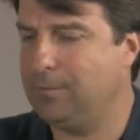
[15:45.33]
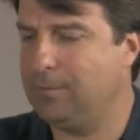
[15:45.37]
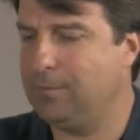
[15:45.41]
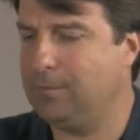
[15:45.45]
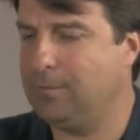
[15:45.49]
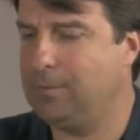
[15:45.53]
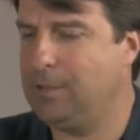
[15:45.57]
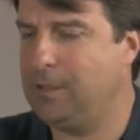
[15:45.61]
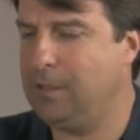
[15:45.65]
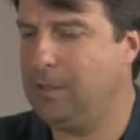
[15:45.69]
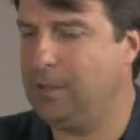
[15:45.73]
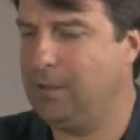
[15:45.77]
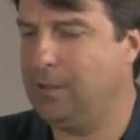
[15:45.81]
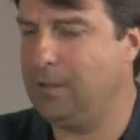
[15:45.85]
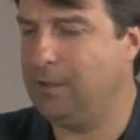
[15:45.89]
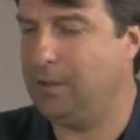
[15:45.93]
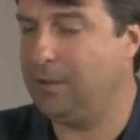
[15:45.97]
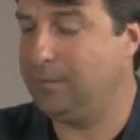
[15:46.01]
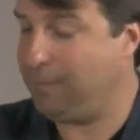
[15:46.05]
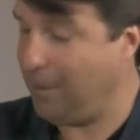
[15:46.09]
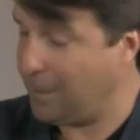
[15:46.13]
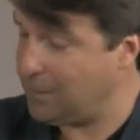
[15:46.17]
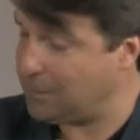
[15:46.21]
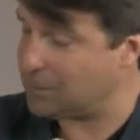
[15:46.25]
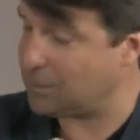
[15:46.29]
the
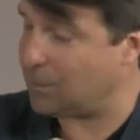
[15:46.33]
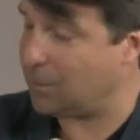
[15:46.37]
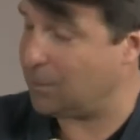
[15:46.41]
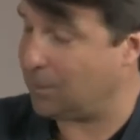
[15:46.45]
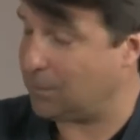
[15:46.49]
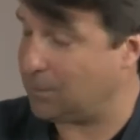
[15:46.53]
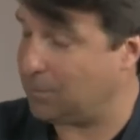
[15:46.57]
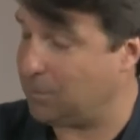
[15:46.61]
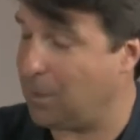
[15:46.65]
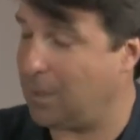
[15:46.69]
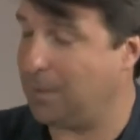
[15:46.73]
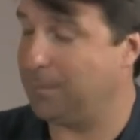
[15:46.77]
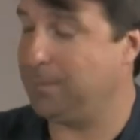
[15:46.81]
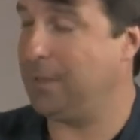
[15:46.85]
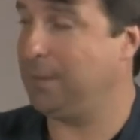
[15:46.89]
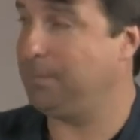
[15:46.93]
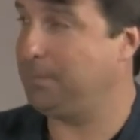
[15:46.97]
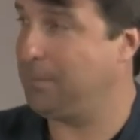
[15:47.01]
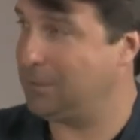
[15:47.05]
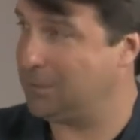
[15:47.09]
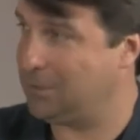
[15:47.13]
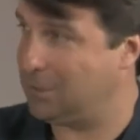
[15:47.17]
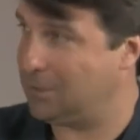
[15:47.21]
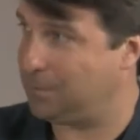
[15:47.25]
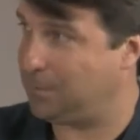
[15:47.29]
investor doesn't want to be
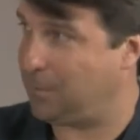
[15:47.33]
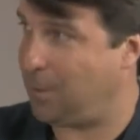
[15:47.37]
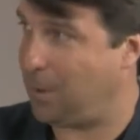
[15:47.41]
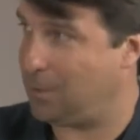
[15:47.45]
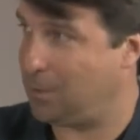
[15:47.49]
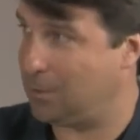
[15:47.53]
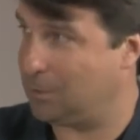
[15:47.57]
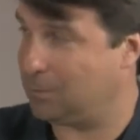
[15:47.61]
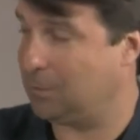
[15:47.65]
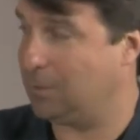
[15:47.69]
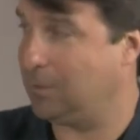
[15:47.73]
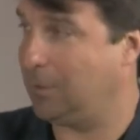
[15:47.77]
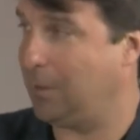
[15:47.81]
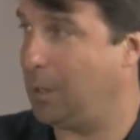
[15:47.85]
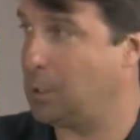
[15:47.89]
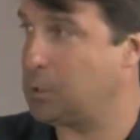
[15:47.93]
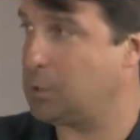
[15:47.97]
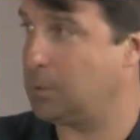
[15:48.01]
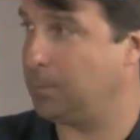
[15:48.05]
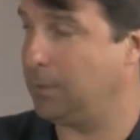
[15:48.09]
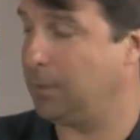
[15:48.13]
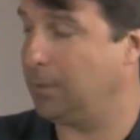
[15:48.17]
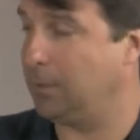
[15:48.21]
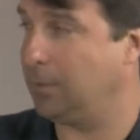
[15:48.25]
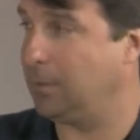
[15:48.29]
business partners with the
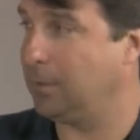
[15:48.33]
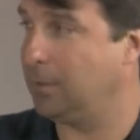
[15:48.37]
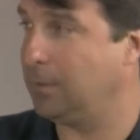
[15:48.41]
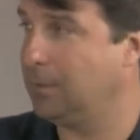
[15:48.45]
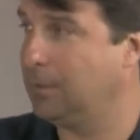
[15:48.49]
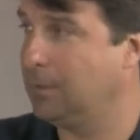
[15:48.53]
entrepreneur?